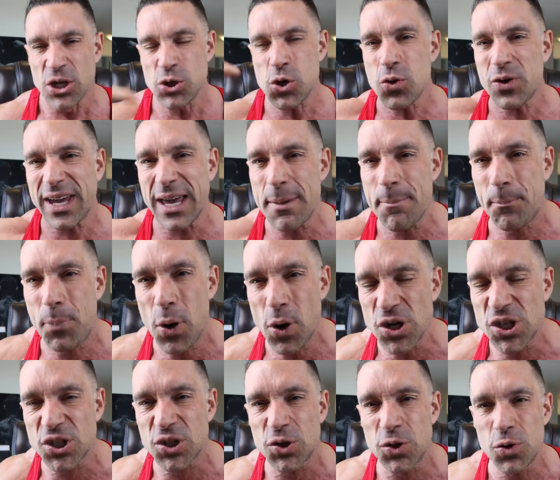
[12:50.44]
You can
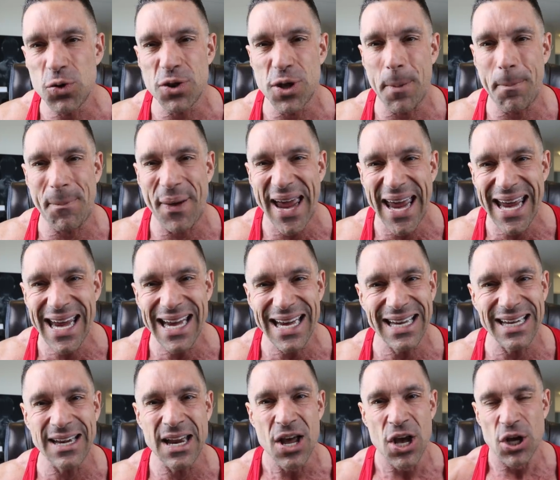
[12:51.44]
push through the
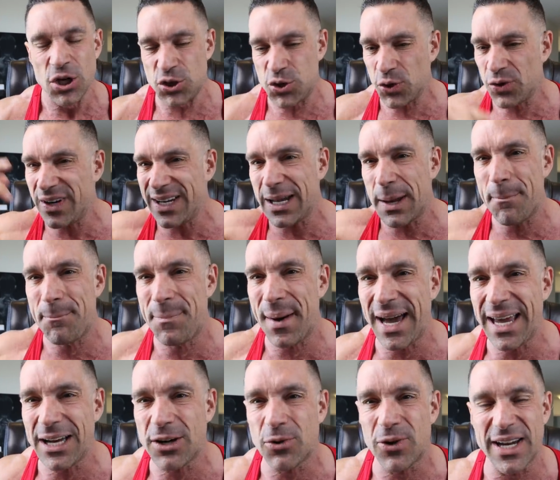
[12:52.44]
pain during a
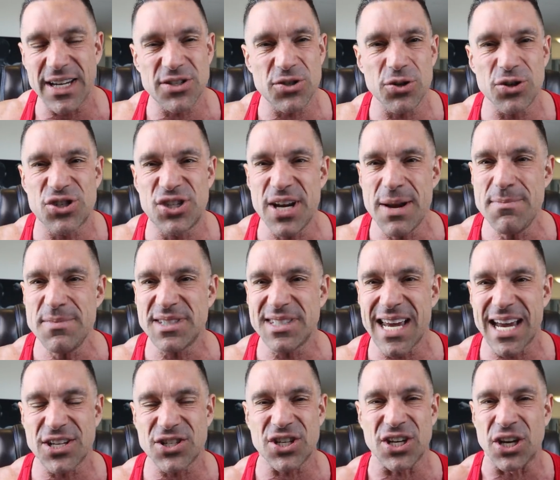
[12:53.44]
bike race or gym
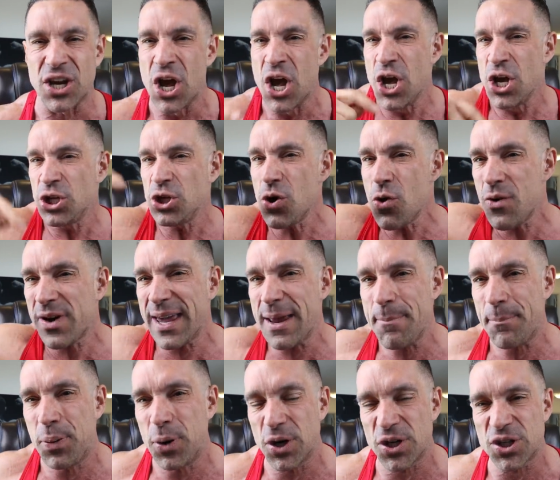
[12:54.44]
session. You
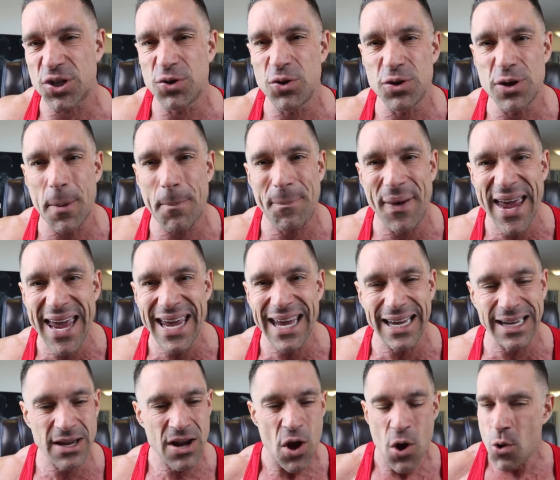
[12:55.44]
can push through the
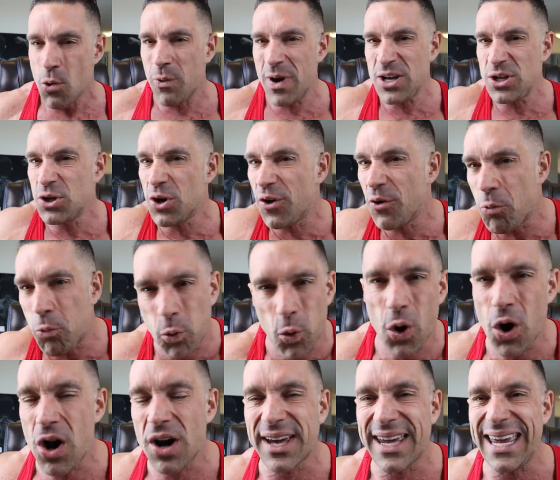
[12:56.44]
pain when you're
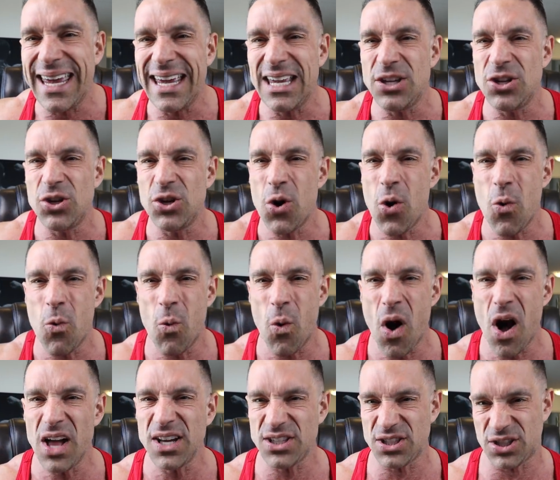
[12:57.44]
working and you don't
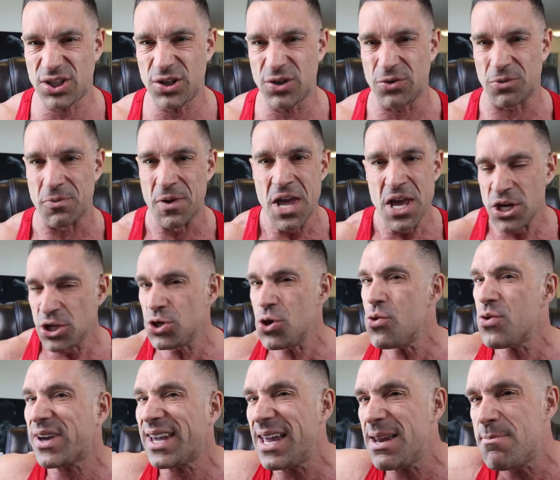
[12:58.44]
want to.
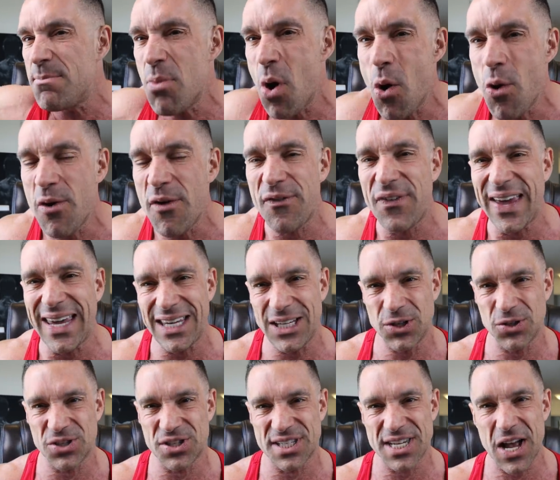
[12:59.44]
You can motivate
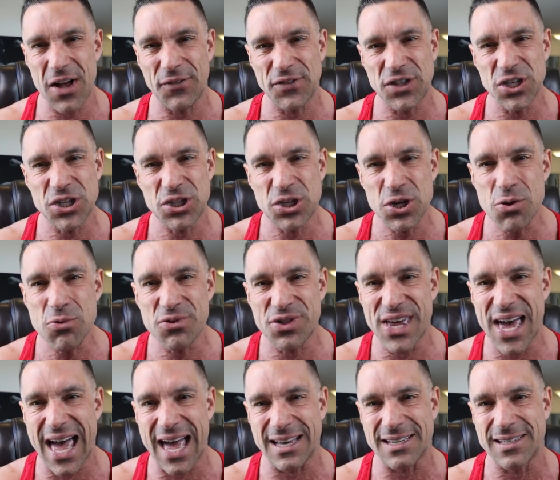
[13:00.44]
yourself to do
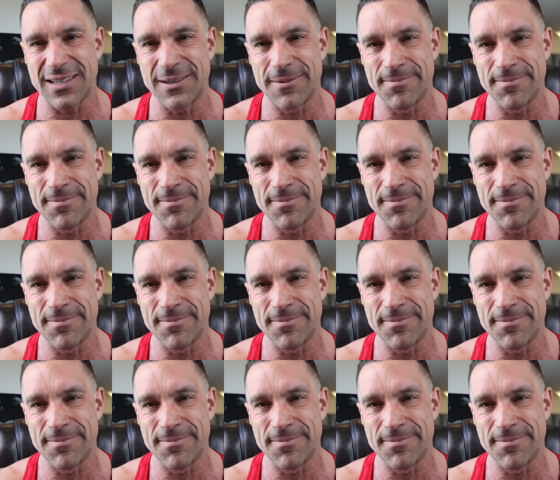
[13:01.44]
that.